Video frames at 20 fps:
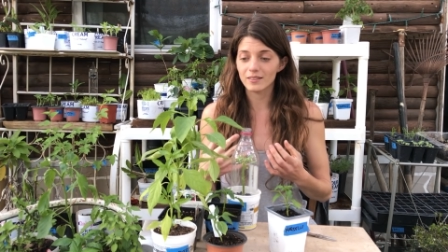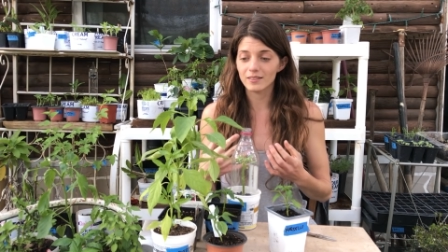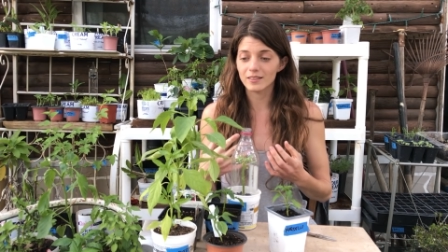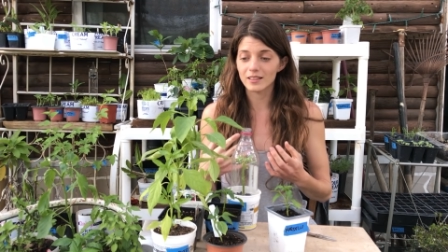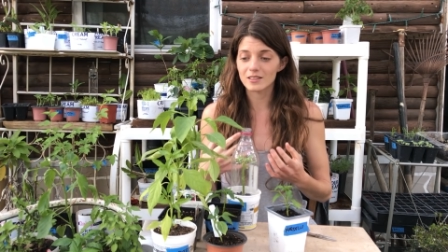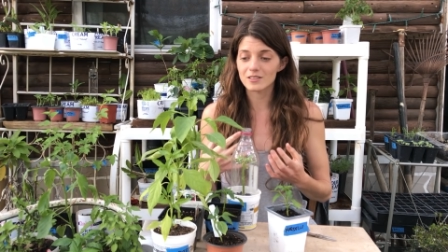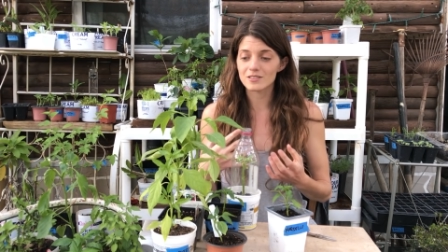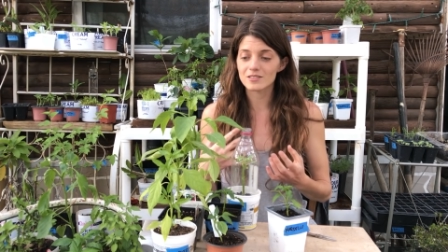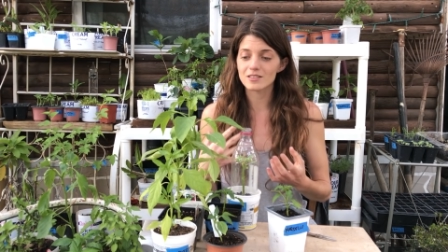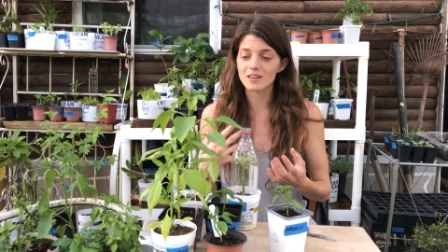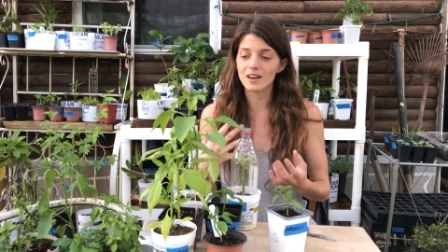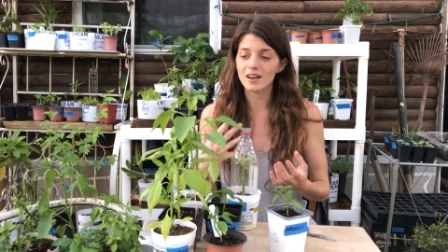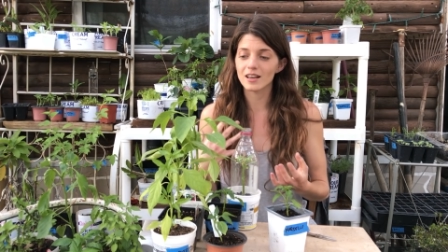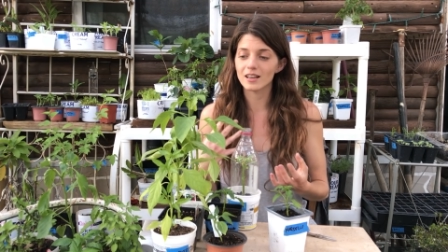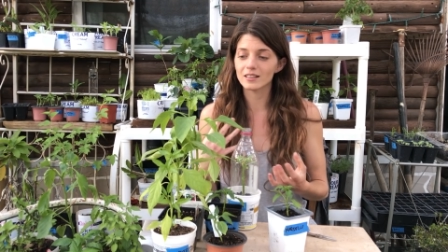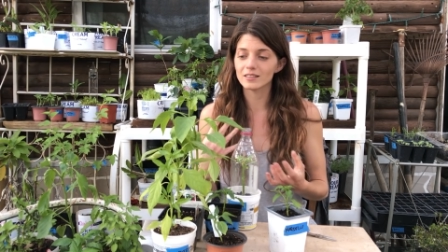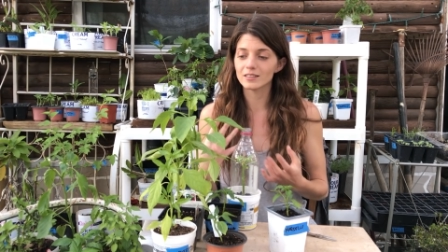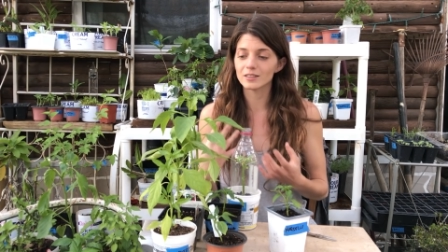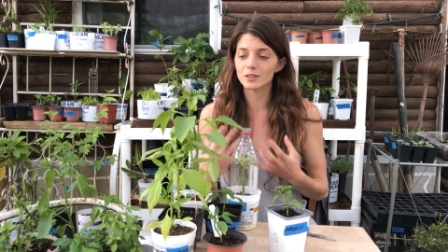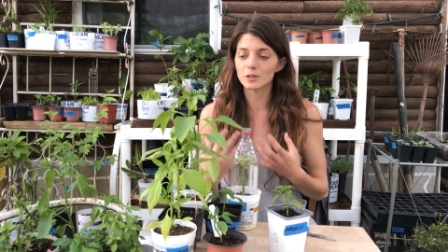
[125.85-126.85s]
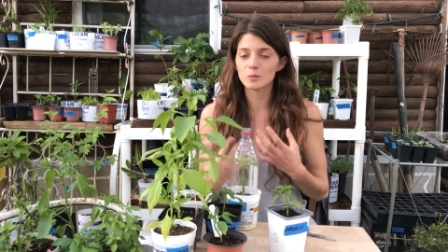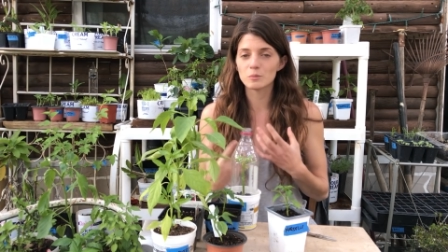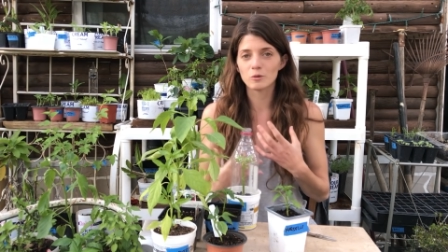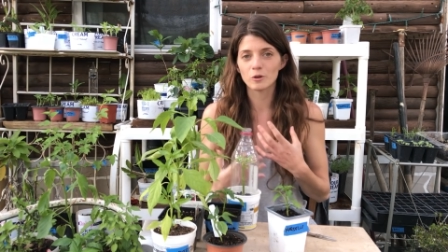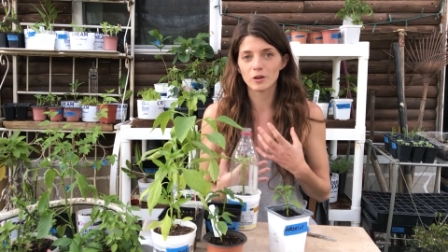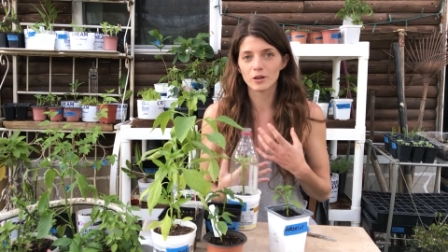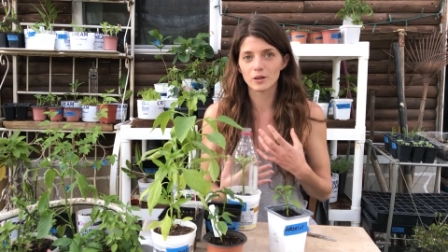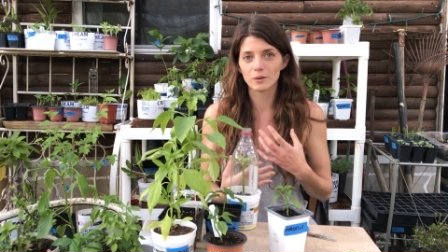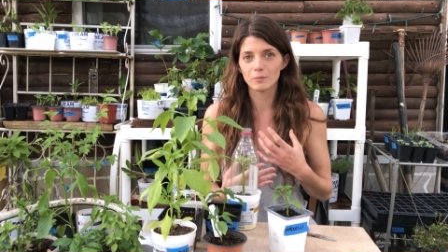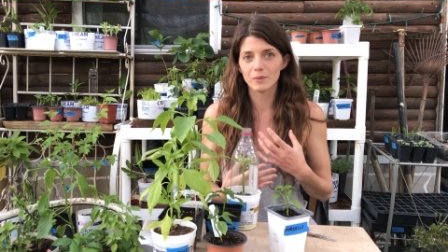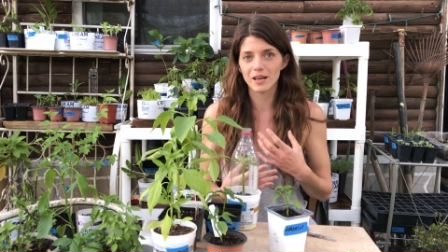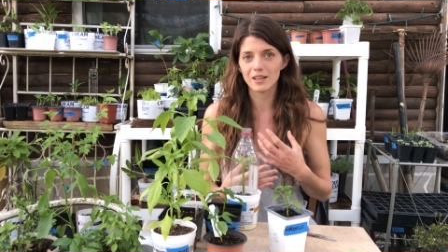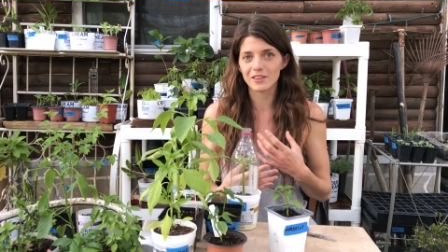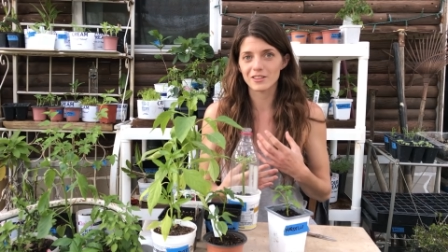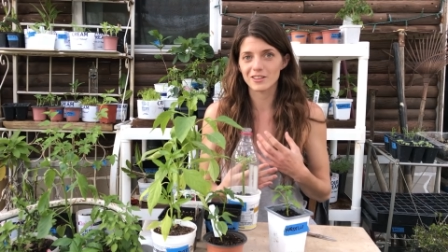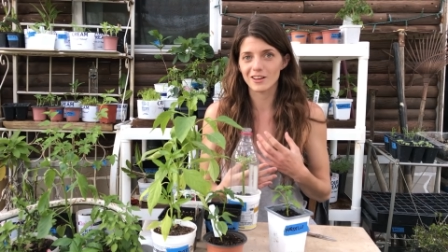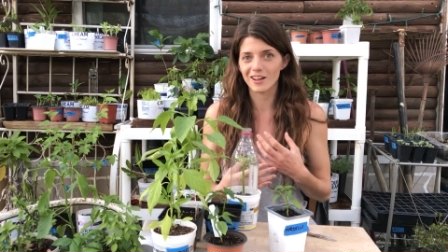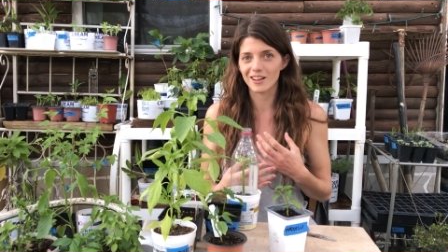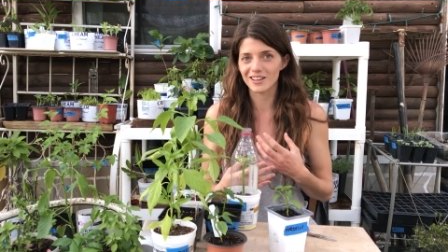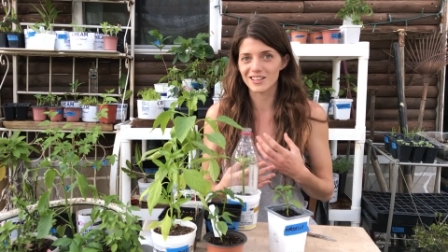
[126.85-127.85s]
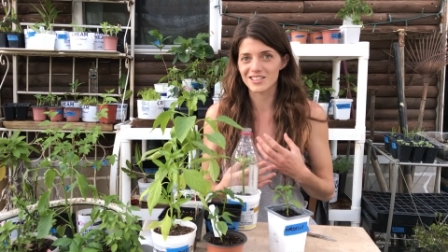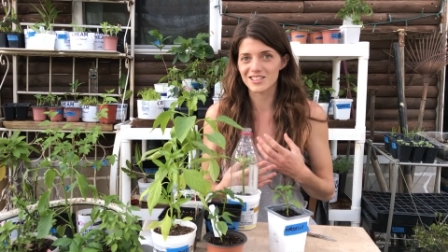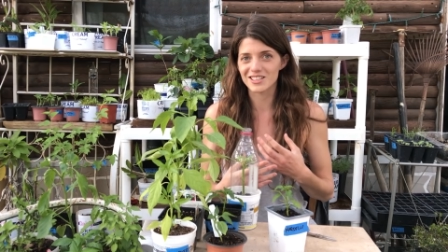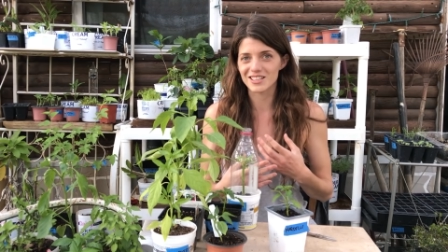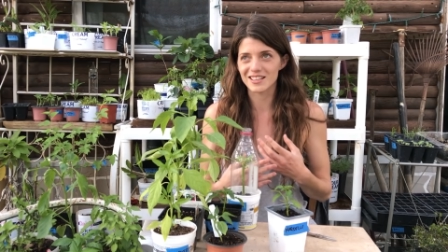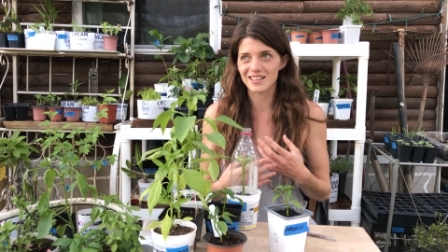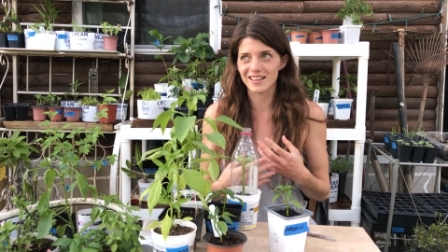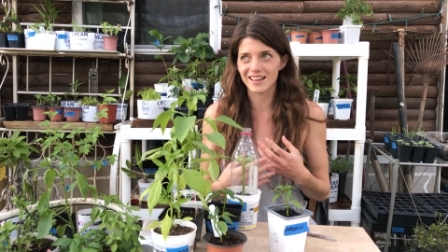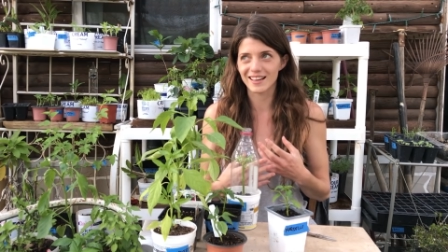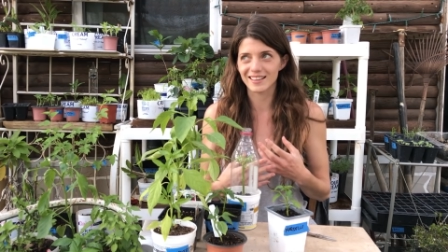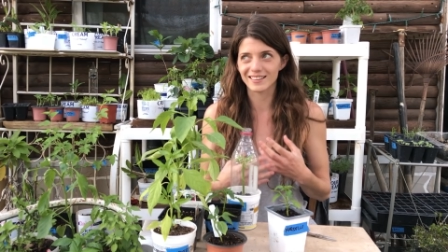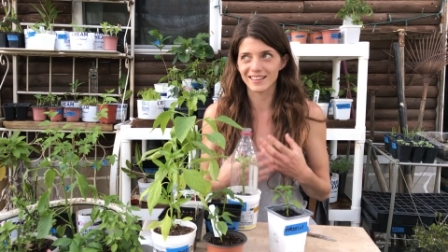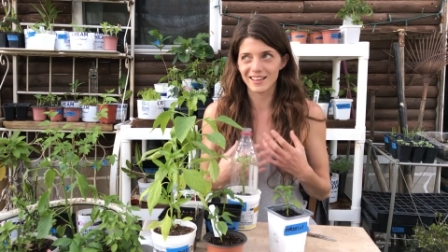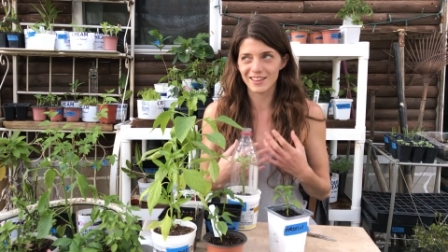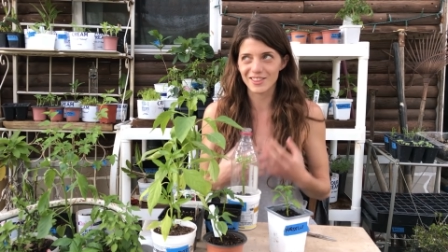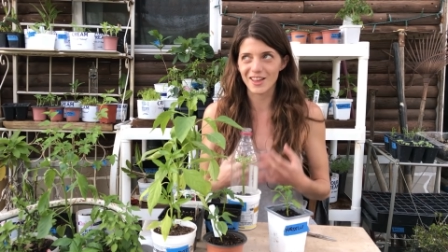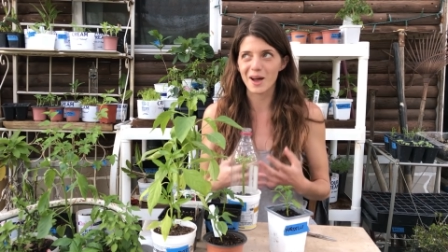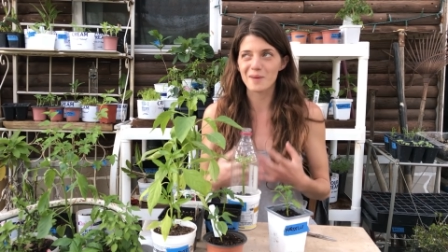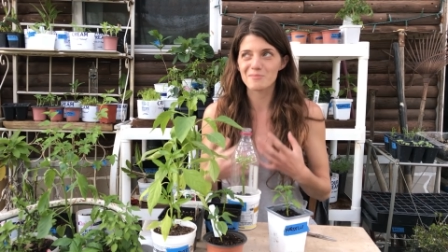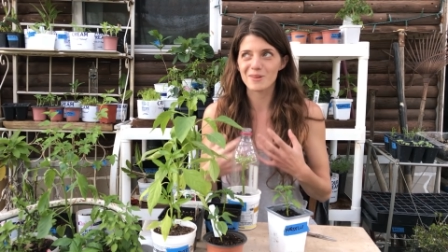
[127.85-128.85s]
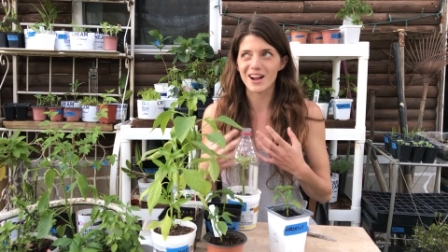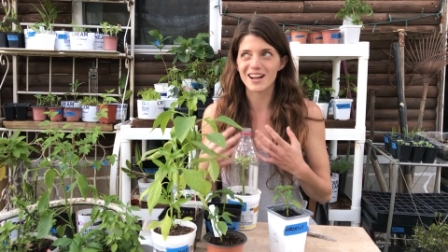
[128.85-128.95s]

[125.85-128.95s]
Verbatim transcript: there's not a little more methodology and like thought